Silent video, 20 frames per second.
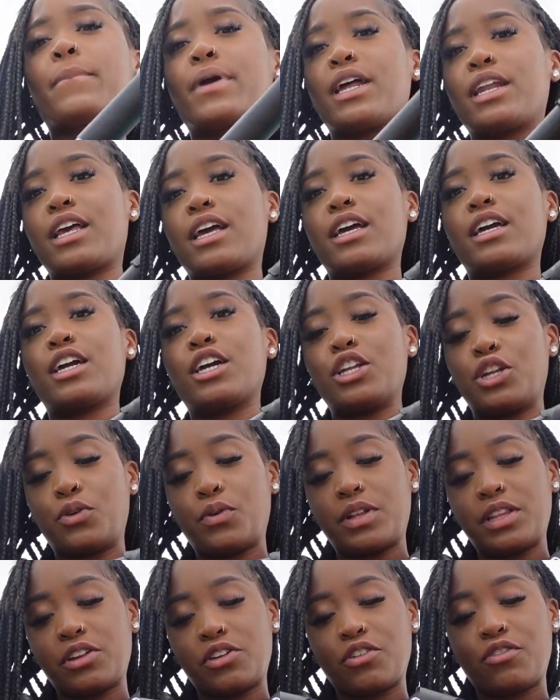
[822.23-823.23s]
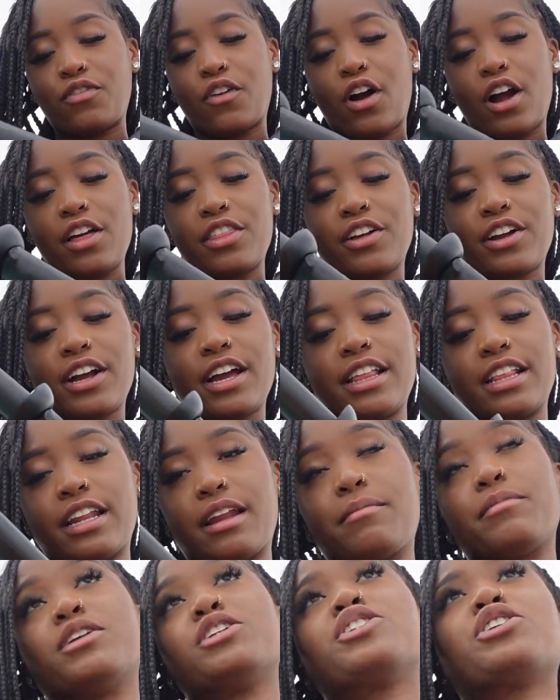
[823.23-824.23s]
gonna canoe a little farther and then
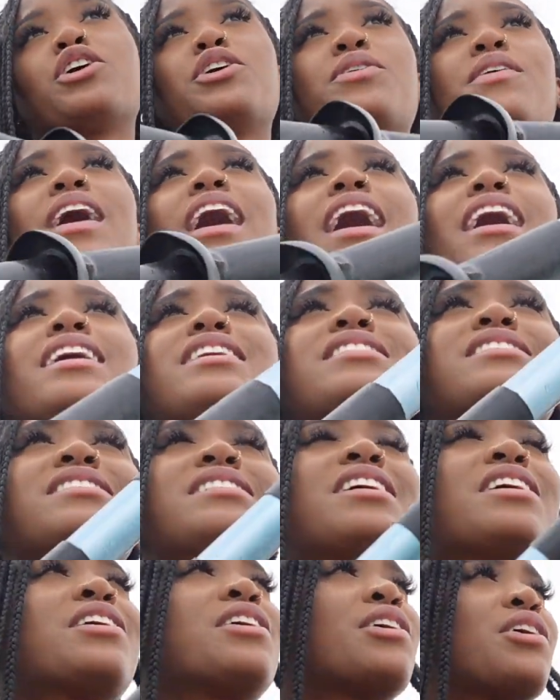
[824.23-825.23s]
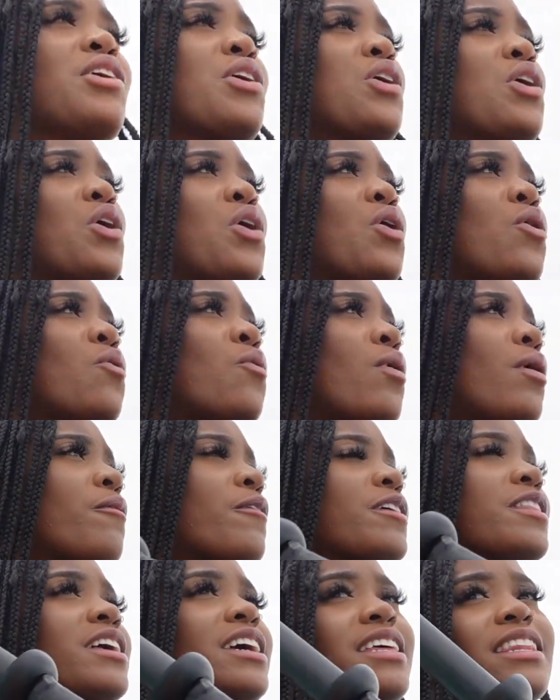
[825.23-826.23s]
I'm gonna show you guys what
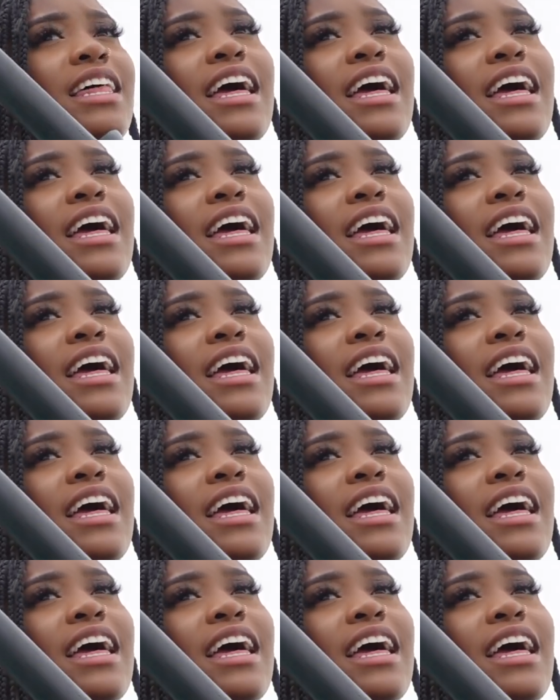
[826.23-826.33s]
we're looking